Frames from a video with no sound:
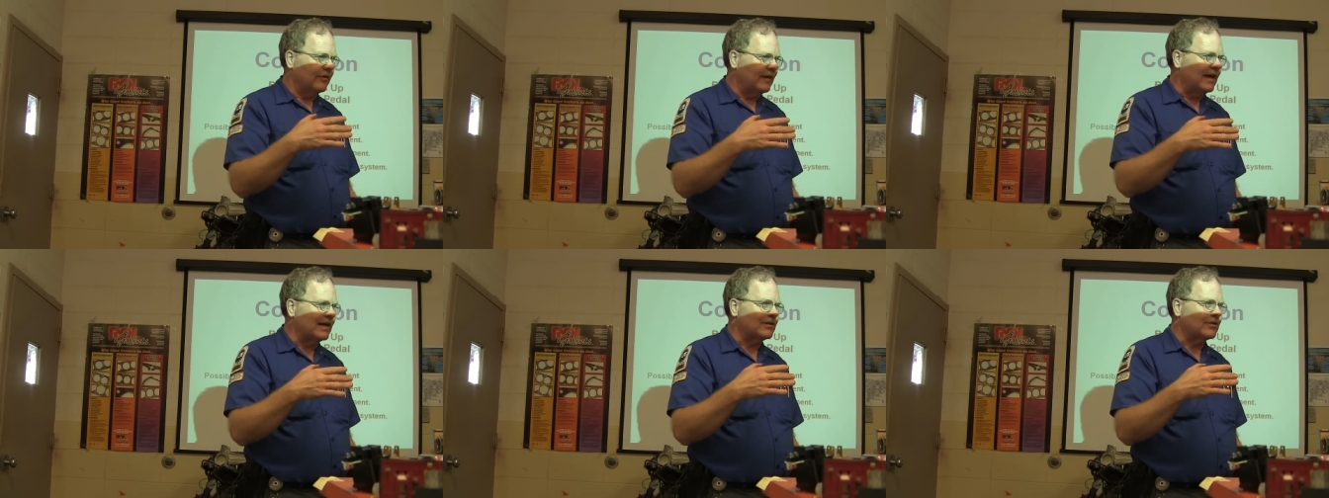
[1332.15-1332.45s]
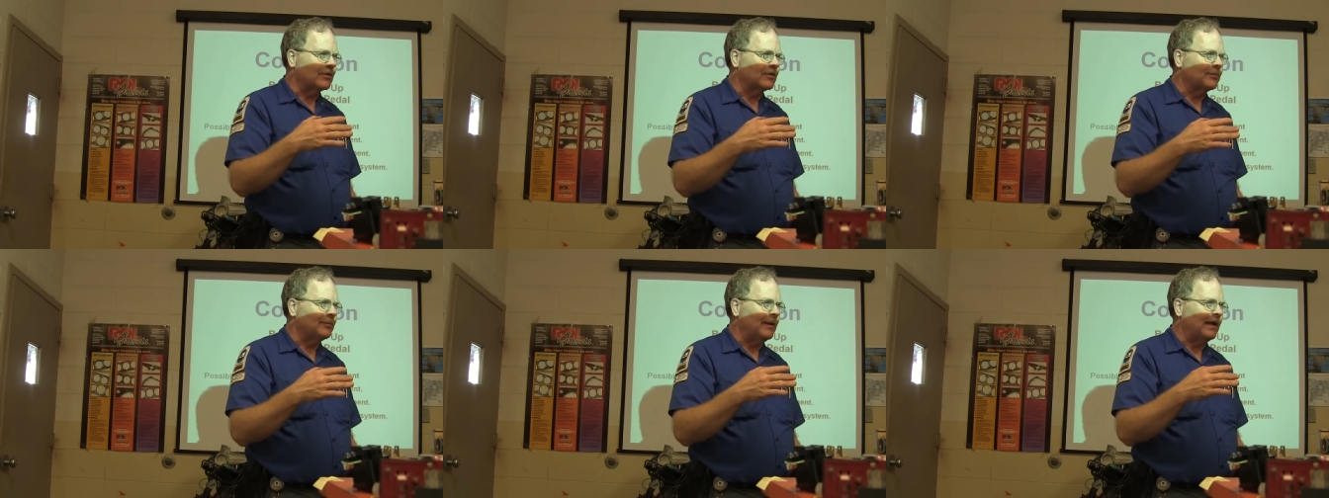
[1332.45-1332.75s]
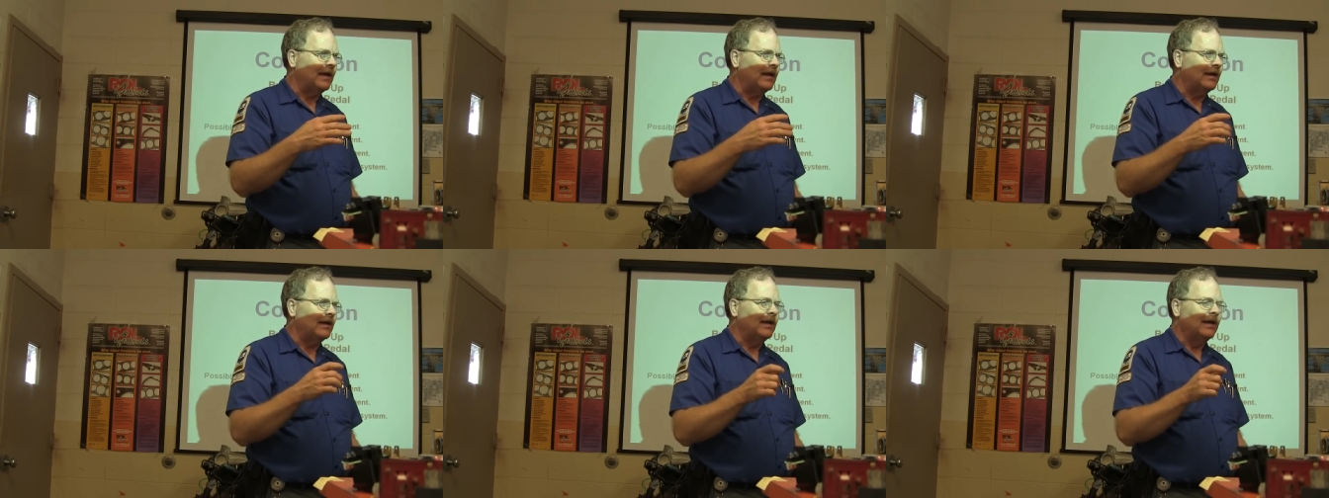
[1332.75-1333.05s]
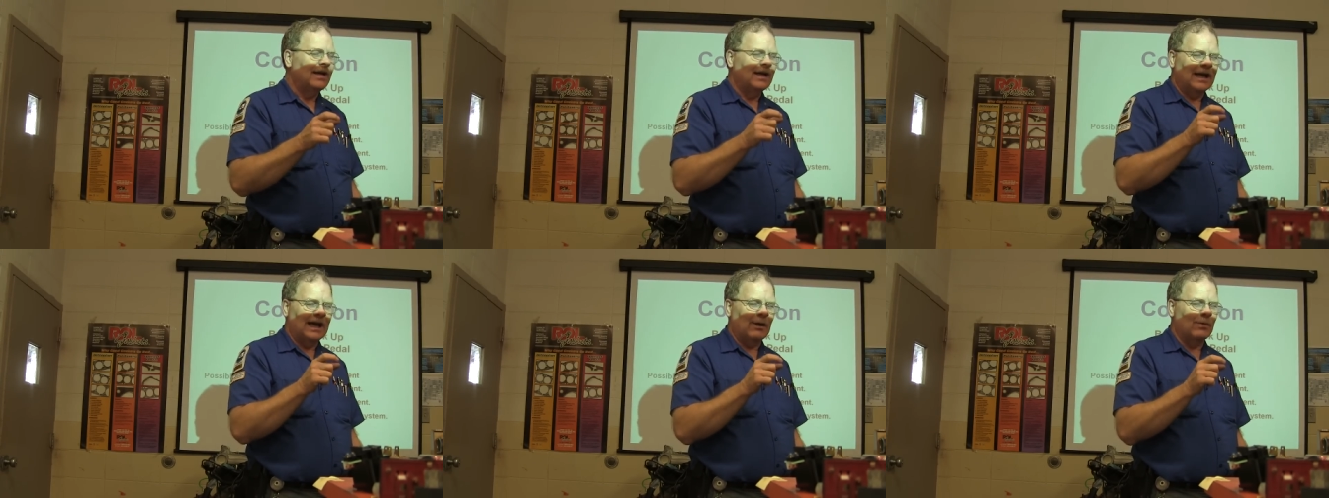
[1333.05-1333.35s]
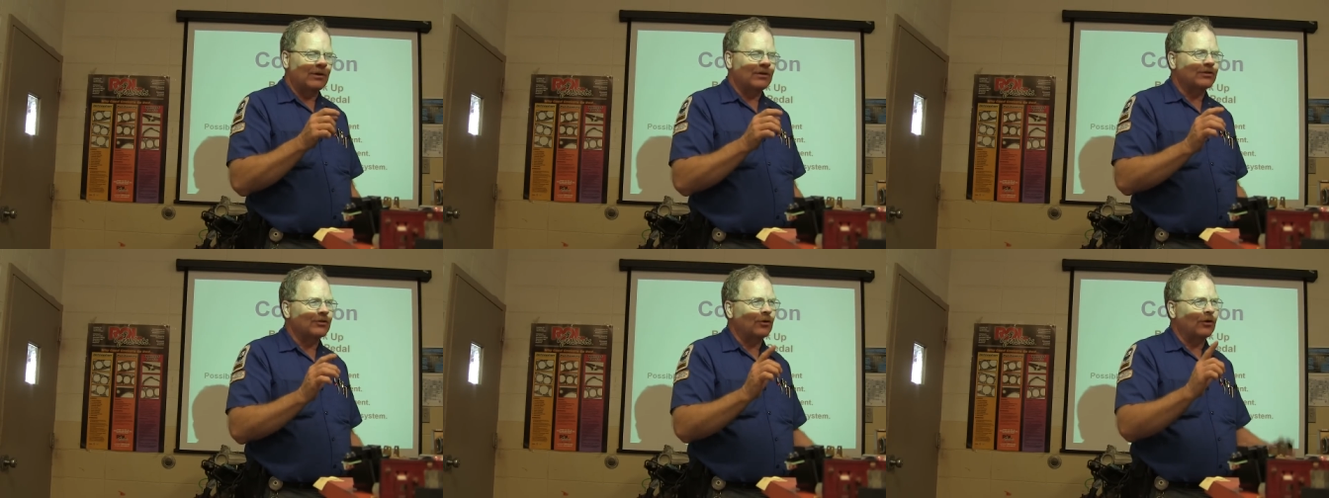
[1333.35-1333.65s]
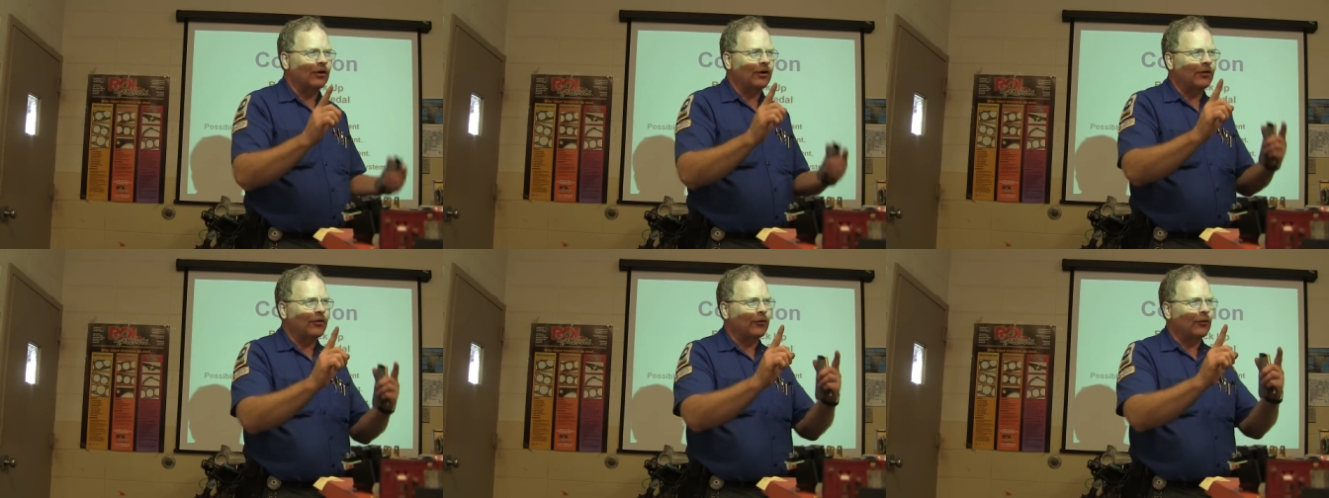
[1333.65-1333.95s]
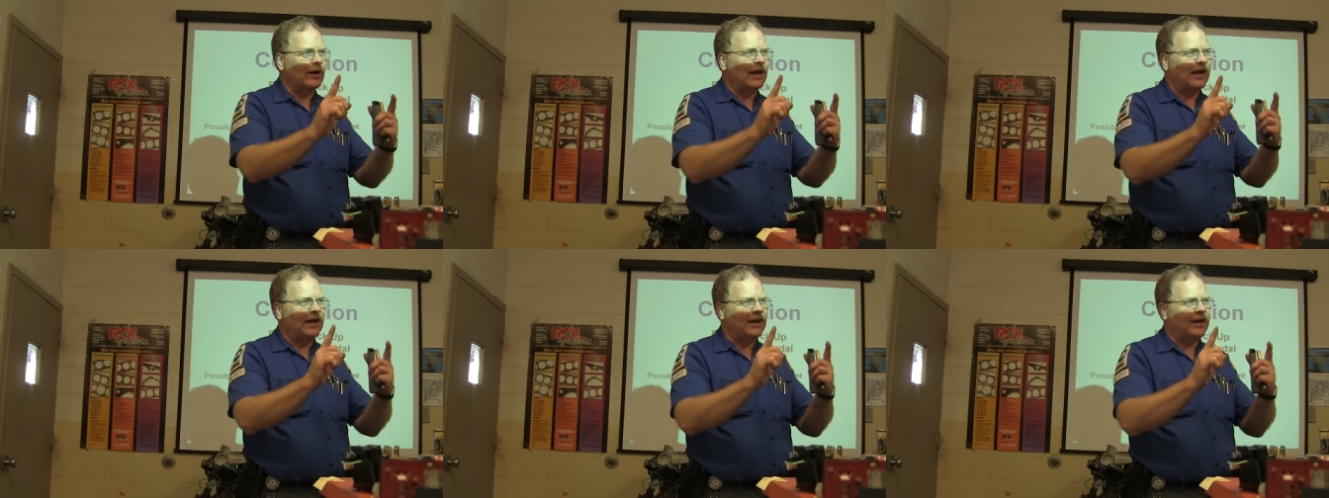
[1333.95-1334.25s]
faster speed and we sort of
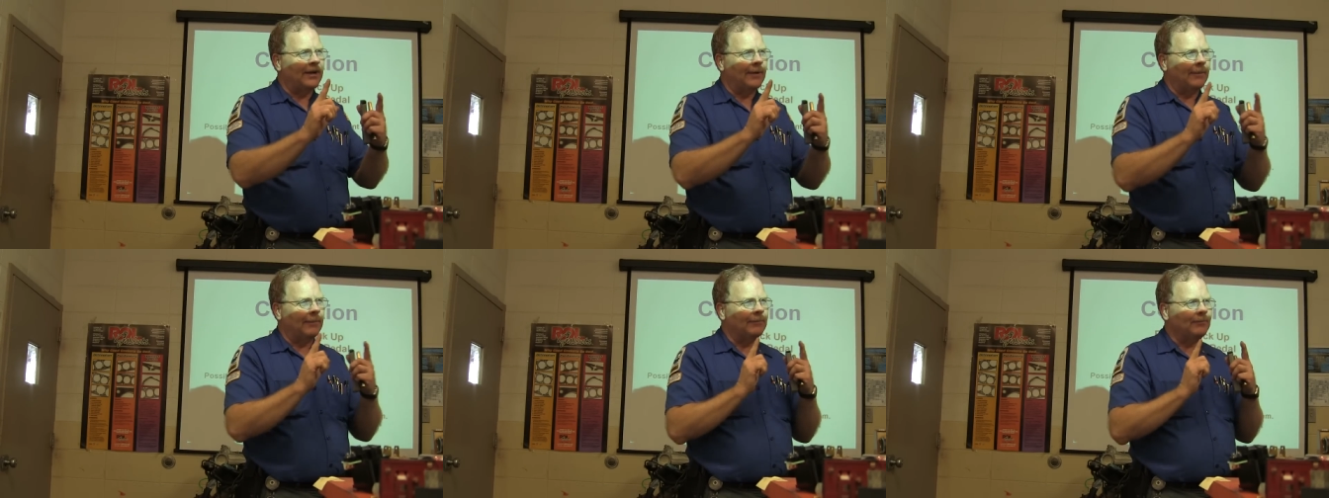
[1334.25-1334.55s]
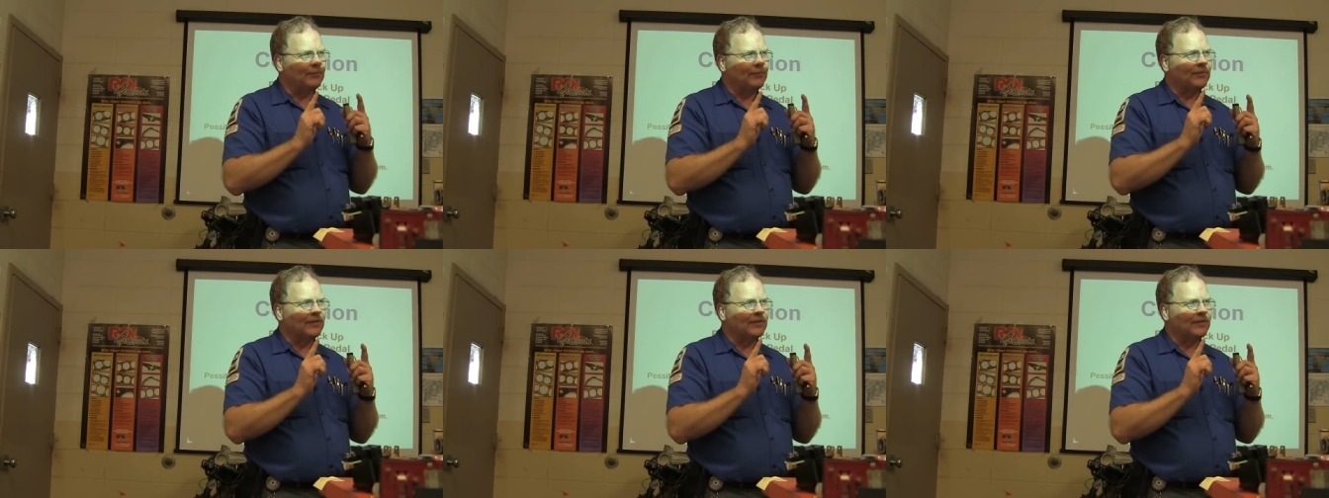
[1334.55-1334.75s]
threaded them.